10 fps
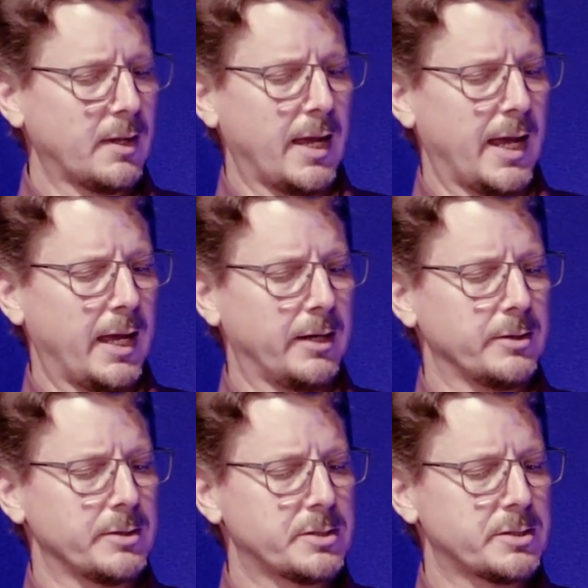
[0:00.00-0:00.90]

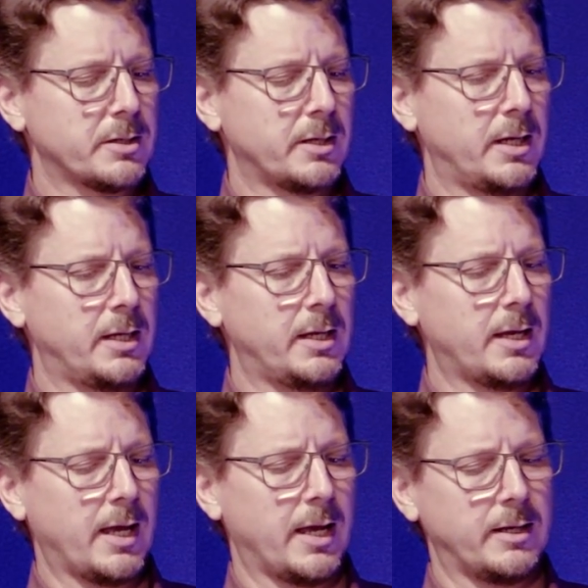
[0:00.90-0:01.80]
and he
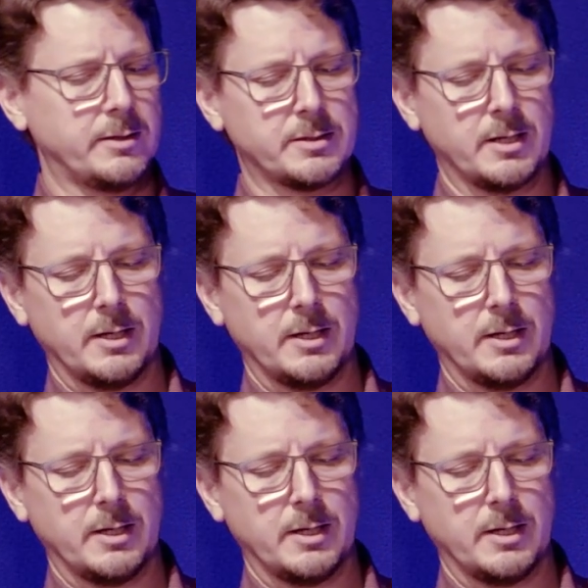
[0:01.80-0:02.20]
had